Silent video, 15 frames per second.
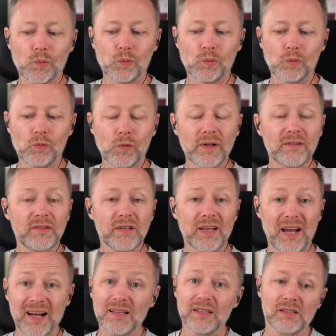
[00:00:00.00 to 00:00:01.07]
went to
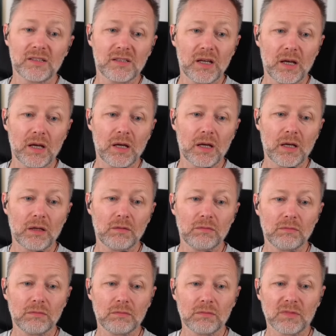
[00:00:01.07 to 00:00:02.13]
Katz's, uh,
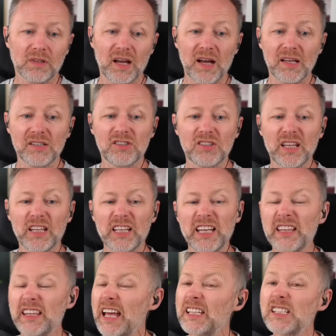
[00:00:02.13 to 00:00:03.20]
Katz's
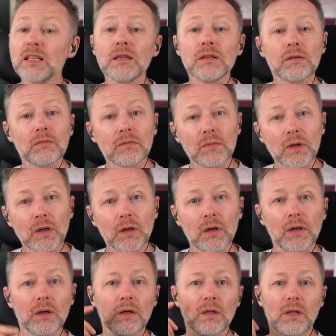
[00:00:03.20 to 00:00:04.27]
Delicatessen.
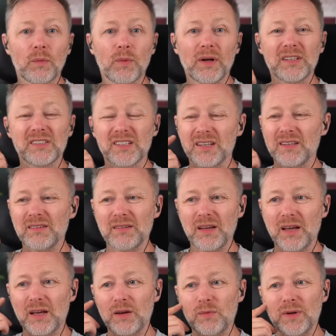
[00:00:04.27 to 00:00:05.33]
The one that's in
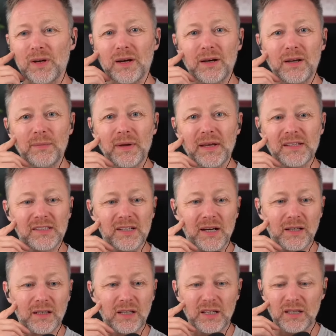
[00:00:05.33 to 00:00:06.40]
uh, when Harry met
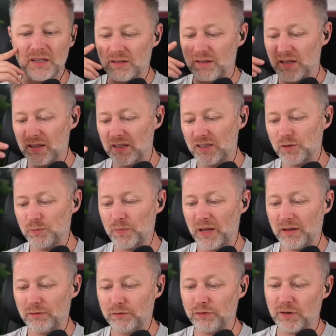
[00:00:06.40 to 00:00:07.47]
Sally that they're these
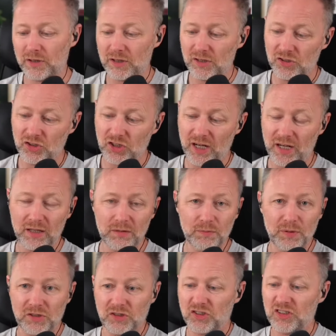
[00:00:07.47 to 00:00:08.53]
big fucking giant
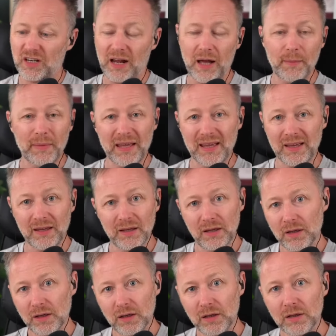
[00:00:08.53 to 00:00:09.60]
pastrami
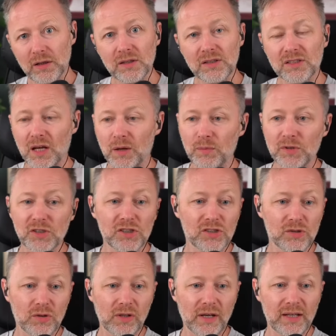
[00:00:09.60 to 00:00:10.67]
sandwiches
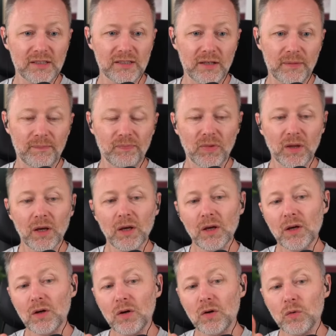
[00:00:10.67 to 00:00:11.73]
and all the rest of it.
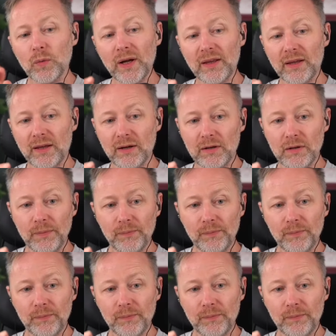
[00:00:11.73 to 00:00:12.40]
Went there